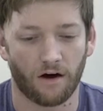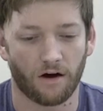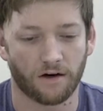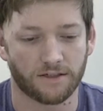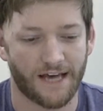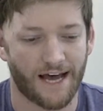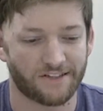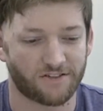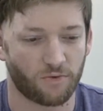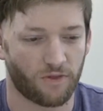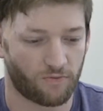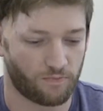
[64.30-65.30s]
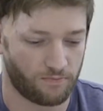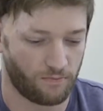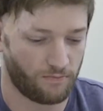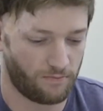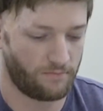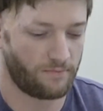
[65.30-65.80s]
are tasked with
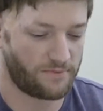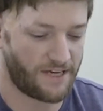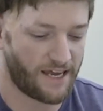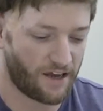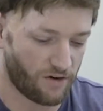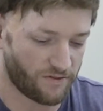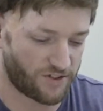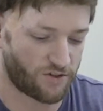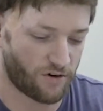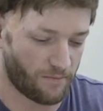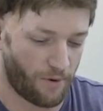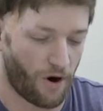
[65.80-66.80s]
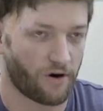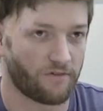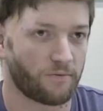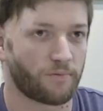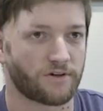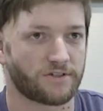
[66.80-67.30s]
taking care of a certain part
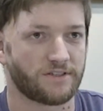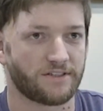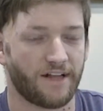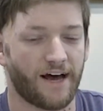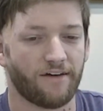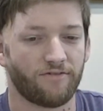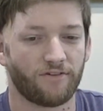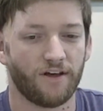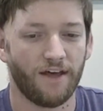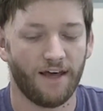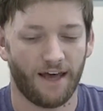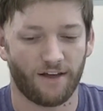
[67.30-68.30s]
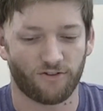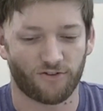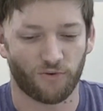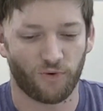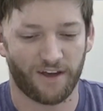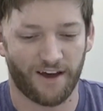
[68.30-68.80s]
of a person's life, and
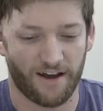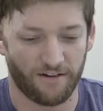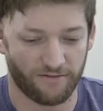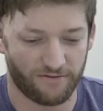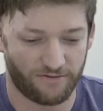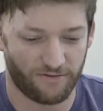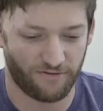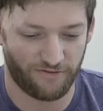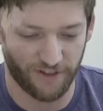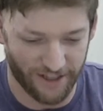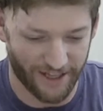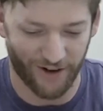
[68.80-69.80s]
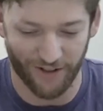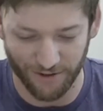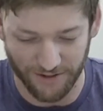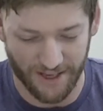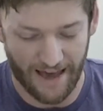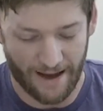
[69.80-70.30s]
so we kind of fill in all
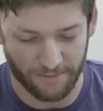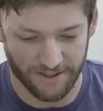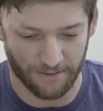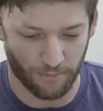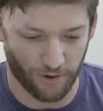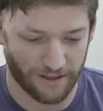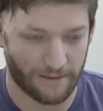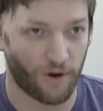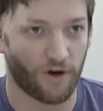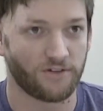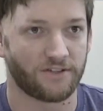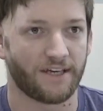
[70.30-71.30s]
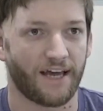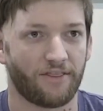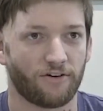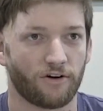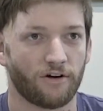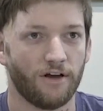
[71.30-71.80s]
those gaps and bring them all
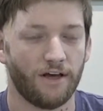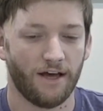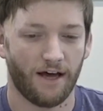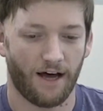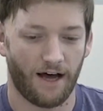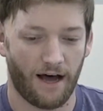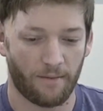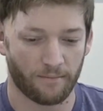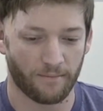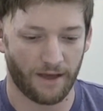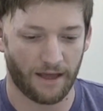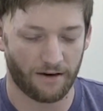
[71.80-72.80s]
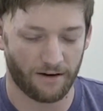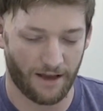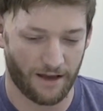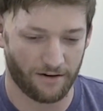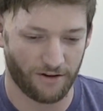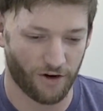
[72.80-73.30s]
together. Um, and
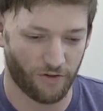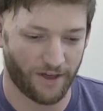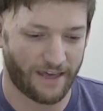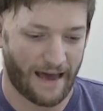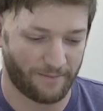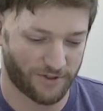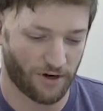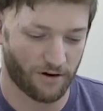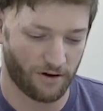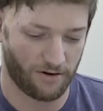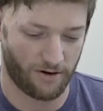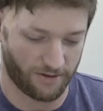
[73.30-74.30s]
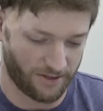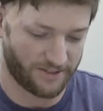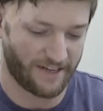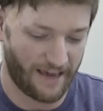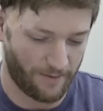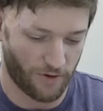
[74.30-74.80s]
and you know the gaps aren't aren't the
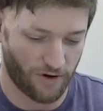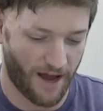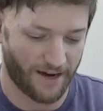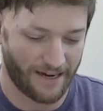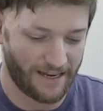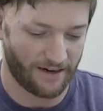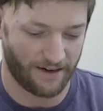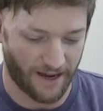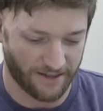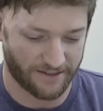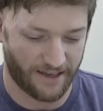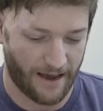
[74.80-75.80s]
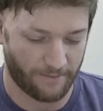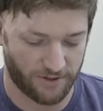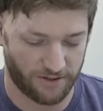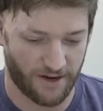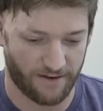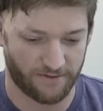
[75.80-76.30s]
same. They're not neat, nice
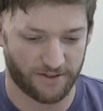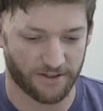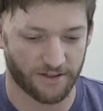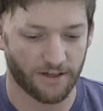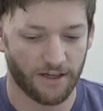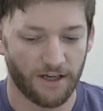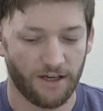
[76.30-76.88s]
gaps. You have to,